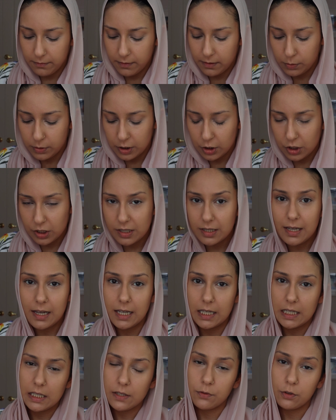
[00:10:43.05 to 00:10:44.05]
which is
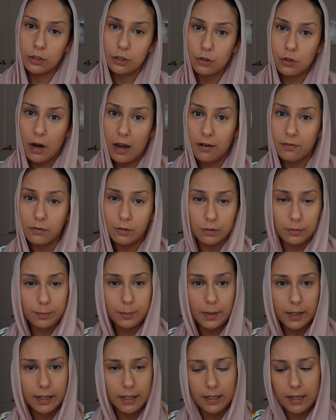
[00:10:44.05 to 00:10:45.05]
nice for travel,
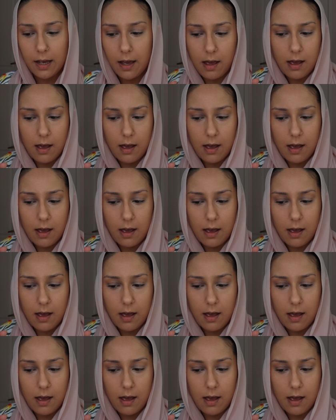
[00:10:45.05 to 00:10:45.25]
but